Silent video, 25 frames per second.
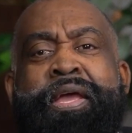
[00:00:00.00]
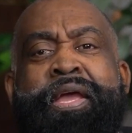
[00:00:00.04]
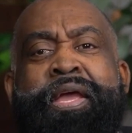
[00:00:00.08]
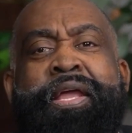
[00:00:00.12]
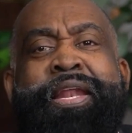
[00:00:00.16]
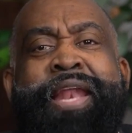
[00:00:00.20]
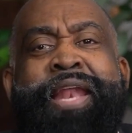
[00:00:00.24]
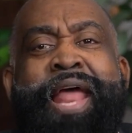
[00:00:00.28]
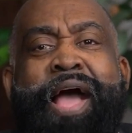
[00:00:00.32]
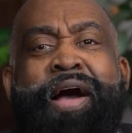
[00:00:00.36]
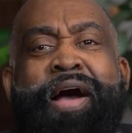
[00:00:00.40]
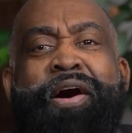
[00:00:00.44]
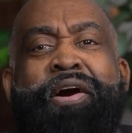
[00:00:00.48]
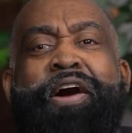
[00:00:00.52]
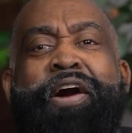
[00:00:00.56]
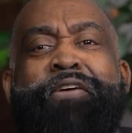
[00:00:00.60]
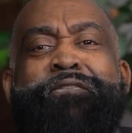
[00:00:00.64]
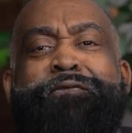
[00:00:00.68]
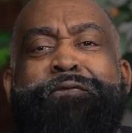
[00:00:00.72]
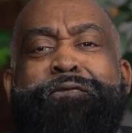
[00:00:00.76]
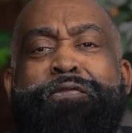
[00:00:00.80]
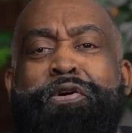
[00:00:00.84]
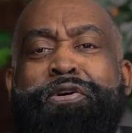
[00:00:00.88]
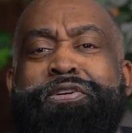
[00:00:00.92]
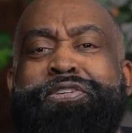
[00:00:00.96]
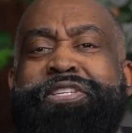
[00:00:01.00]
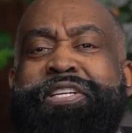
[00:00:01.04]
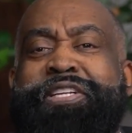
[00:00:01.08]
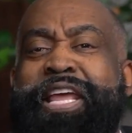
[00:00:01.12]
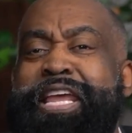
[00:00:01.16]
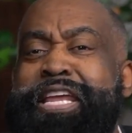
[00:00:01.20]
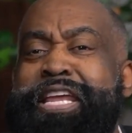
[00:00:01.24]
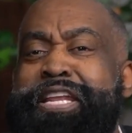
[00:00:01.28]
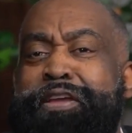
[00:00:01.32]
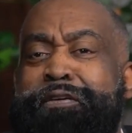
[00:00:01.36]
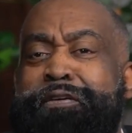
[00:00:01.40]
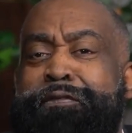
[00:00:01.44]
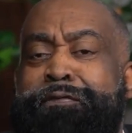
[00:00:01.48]
Now, unfortunately, he
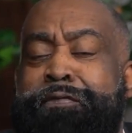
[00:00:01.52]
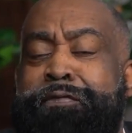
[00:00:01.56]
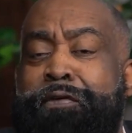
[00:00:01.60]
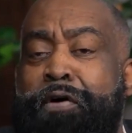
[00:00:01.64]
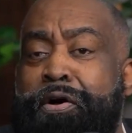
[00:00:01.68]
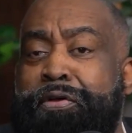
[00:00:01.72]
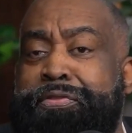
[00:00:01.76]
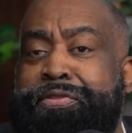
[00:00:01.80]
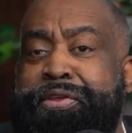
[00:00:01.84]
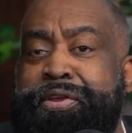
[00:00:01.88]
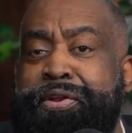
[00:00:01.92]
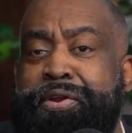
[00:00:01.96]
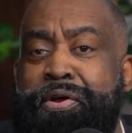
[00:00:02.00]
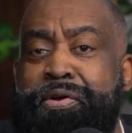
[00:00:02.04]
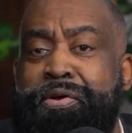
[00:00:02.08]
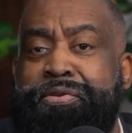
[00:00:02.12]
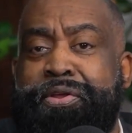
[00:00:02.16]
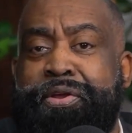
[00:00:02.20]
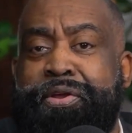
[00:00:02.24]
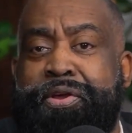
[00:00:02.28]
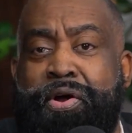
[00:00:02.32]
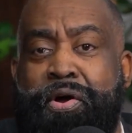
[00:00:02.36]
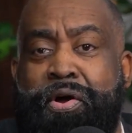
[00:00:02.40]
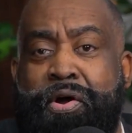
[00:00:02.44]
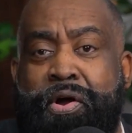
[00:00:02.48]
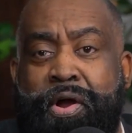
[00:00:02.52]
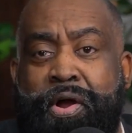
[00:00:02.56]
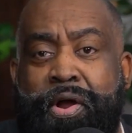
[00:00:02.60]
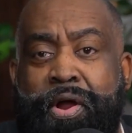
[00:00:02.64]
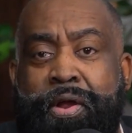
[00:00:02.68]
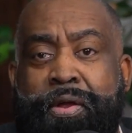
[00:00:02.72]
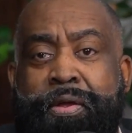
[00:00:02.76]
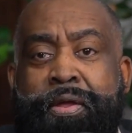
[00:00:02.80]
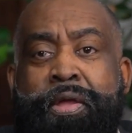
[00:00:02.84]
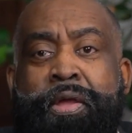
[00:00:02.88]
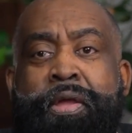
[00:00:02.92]
defaulted on the car.